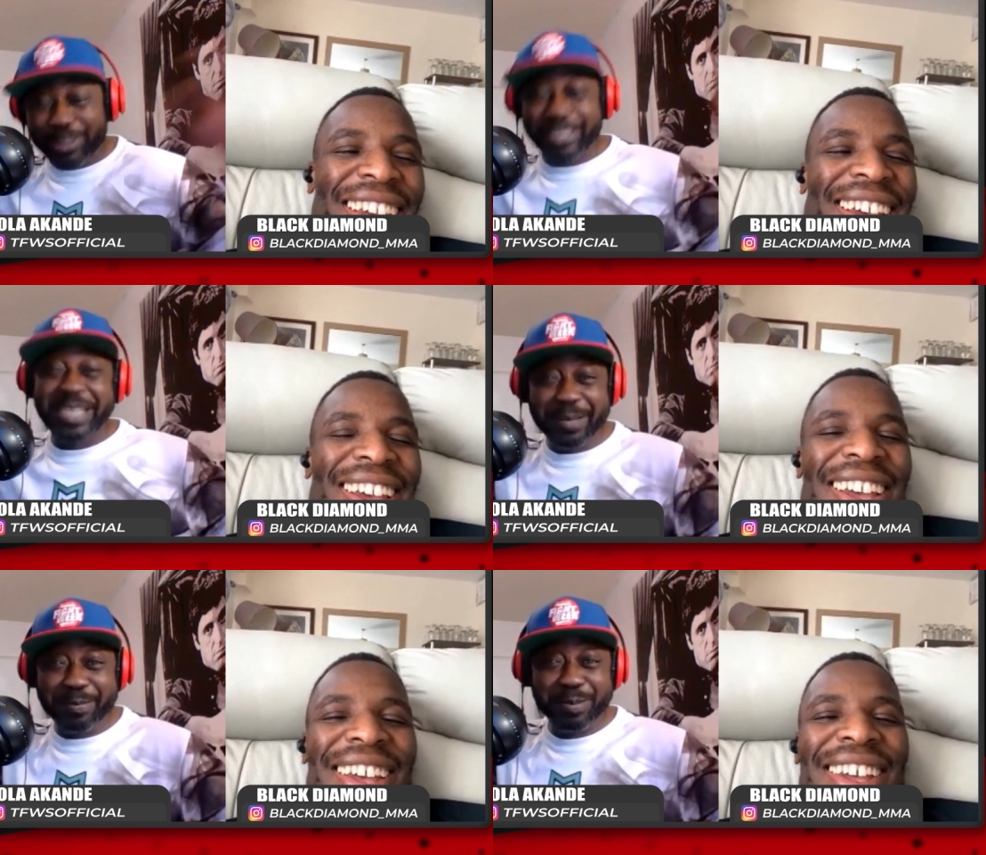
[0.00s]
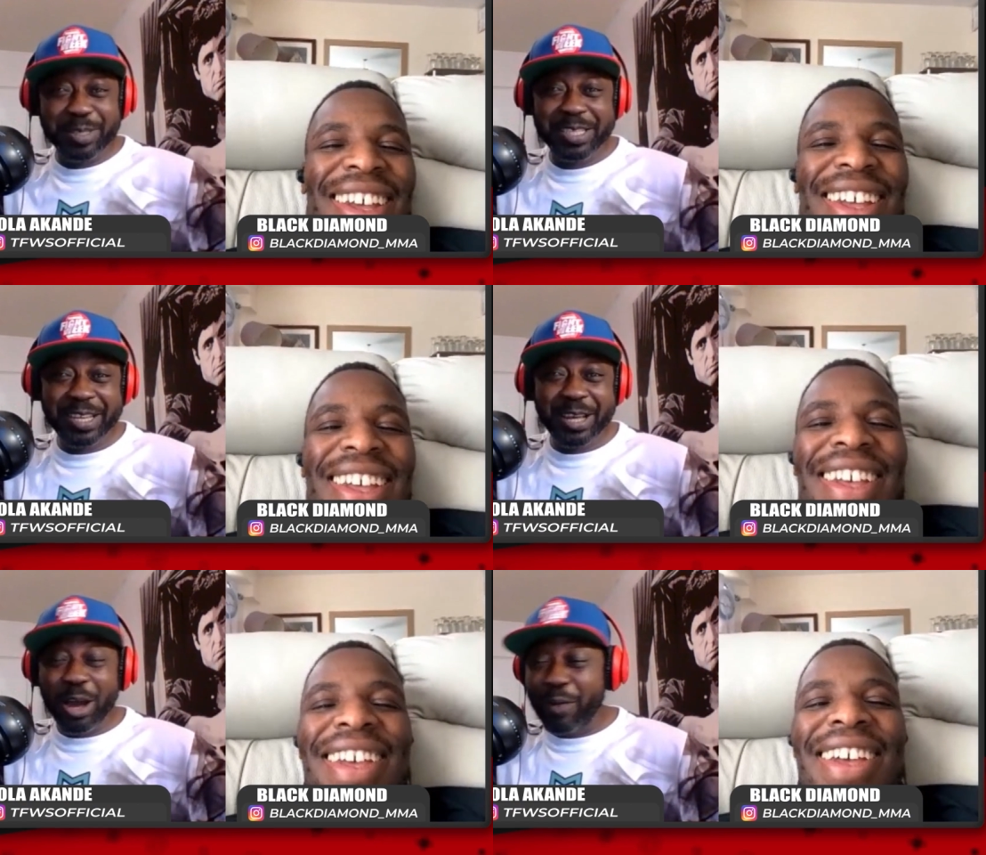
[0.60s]
Speaker 1: teams,
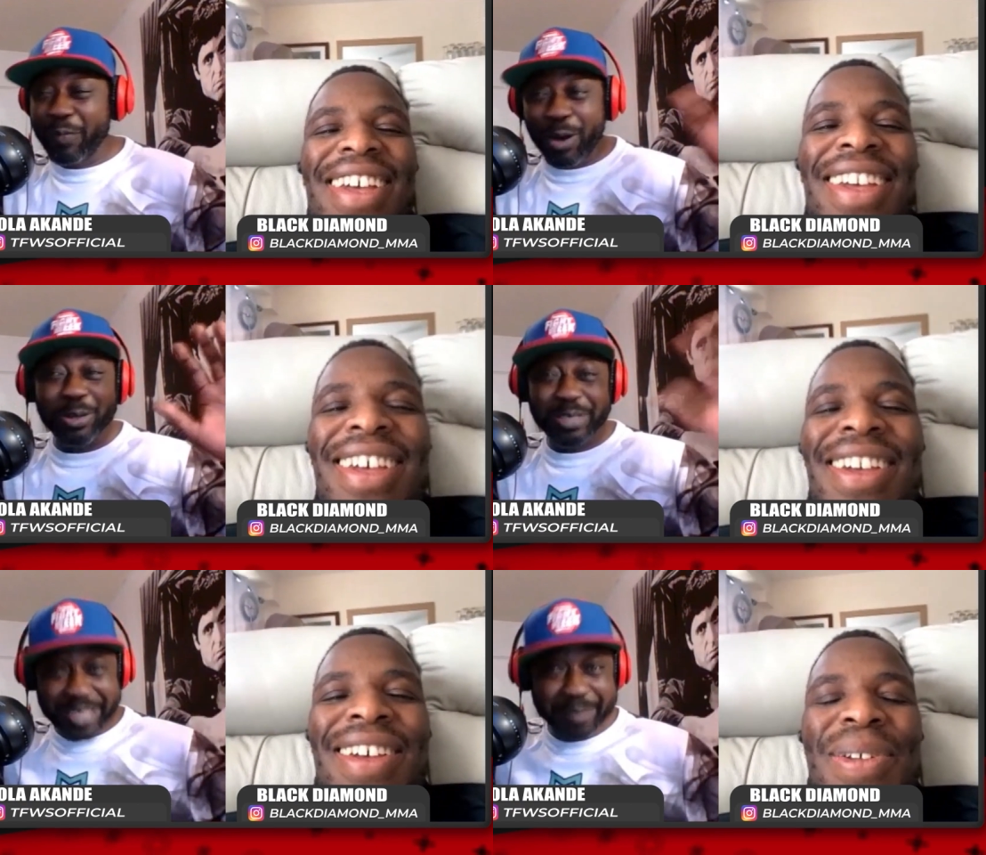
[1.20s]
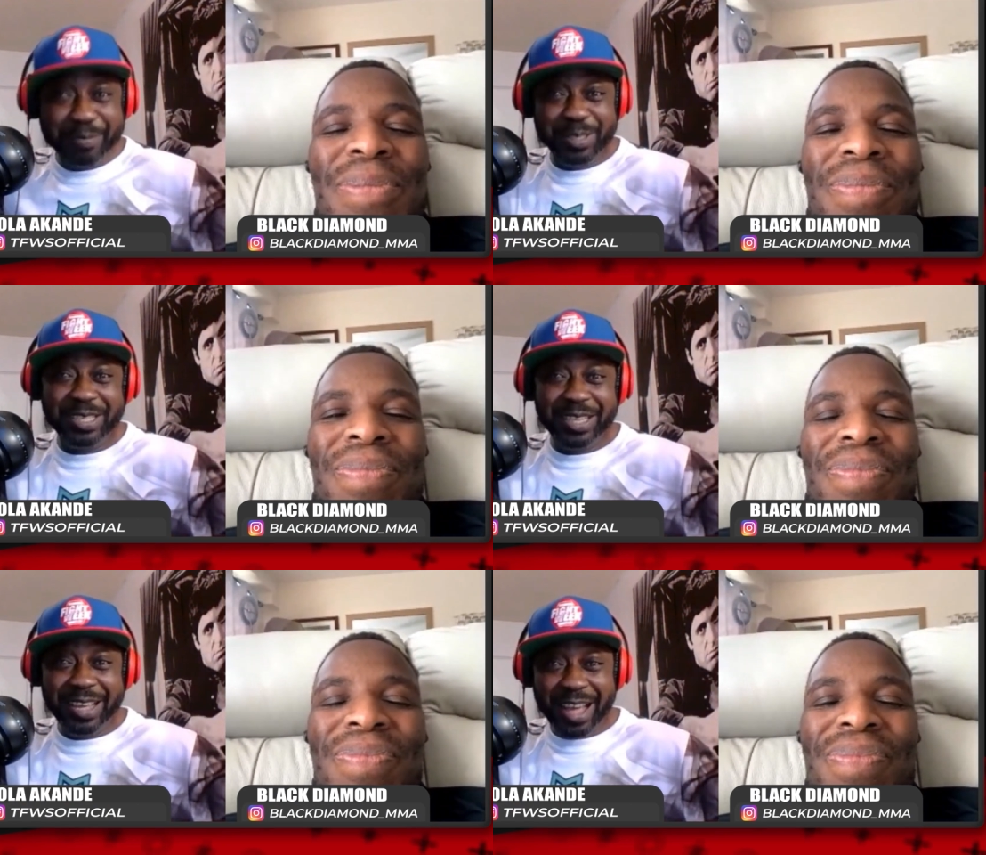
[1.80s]
of all teams,
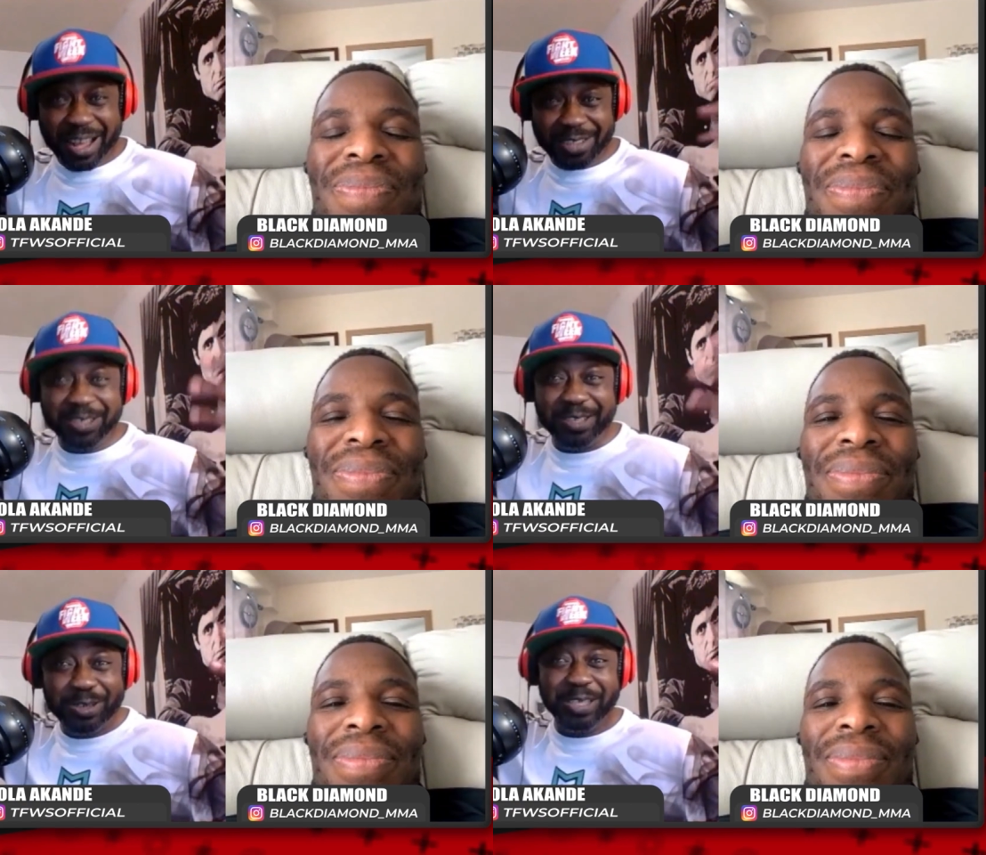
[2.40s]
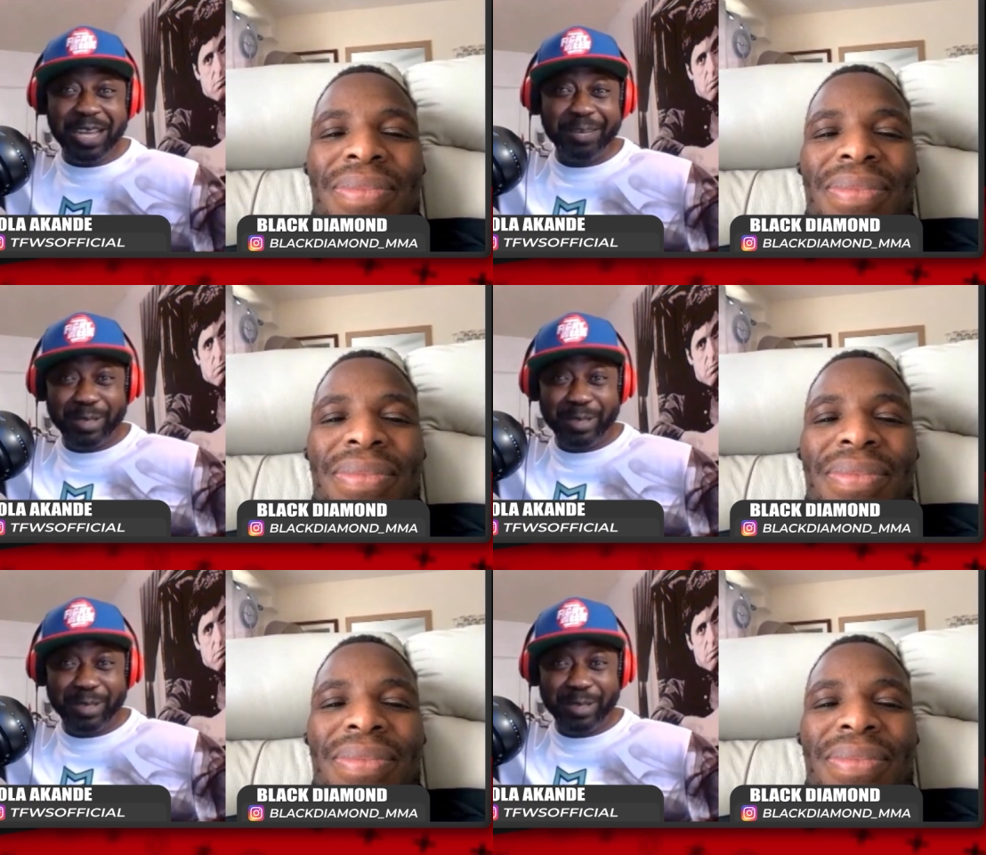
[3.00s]
Arsenal has